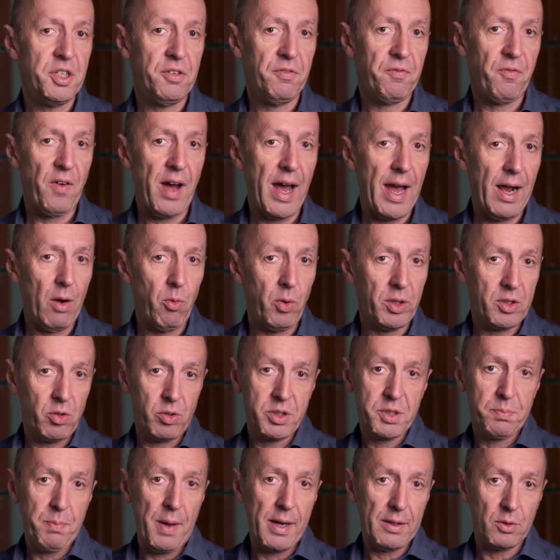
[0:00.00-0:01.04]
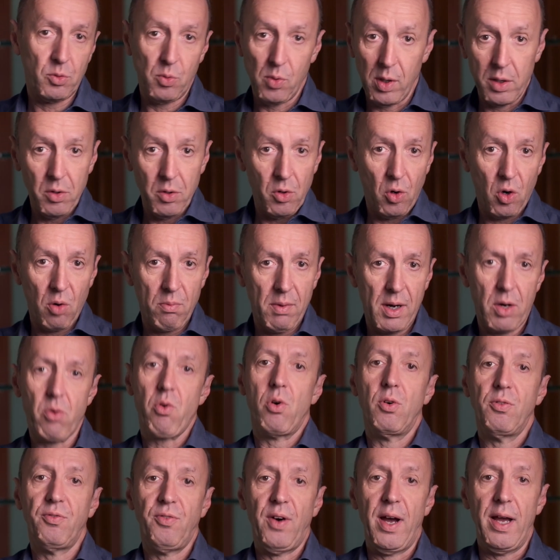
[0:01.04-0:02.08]
file with respect to a normal RAW
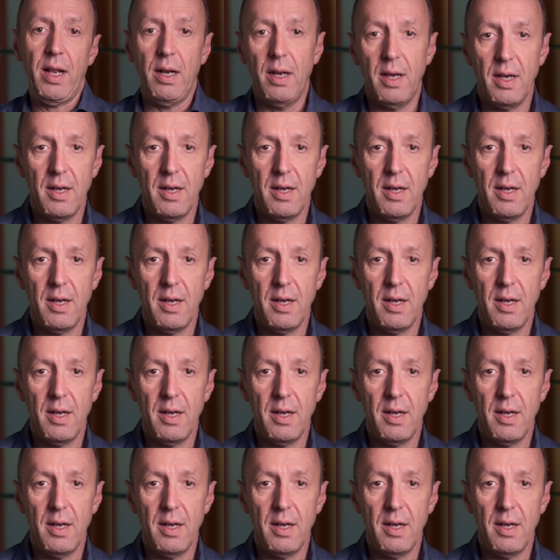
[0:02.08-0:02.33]
file